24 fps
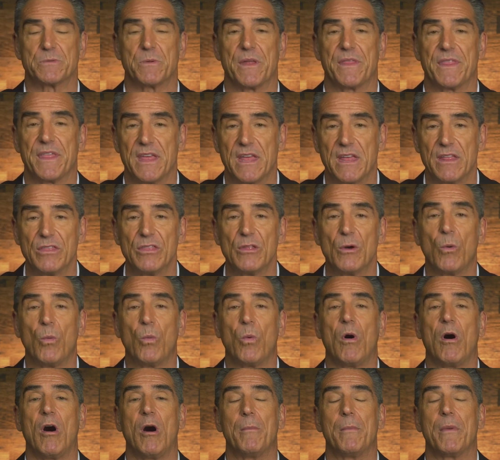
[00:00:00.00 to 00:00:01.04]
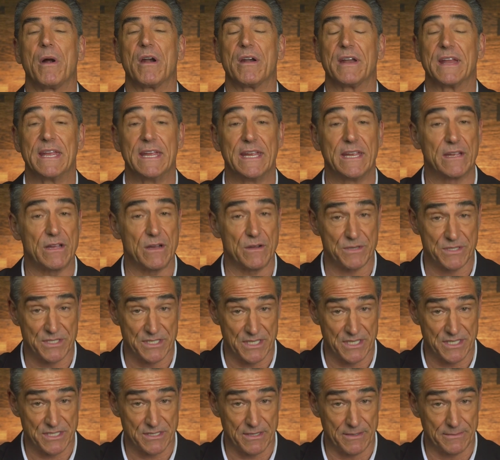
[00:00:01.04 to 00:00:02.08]
within the Walmart
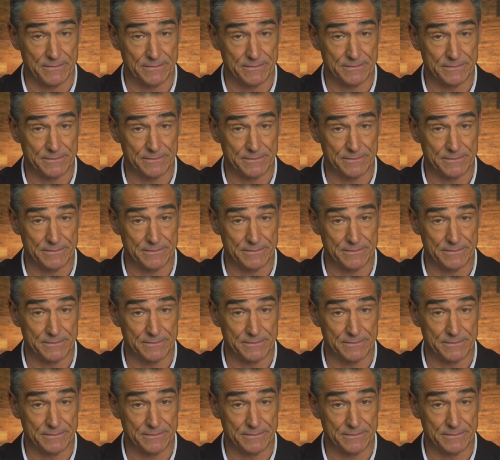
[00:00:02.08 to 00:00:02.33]
ecosystem.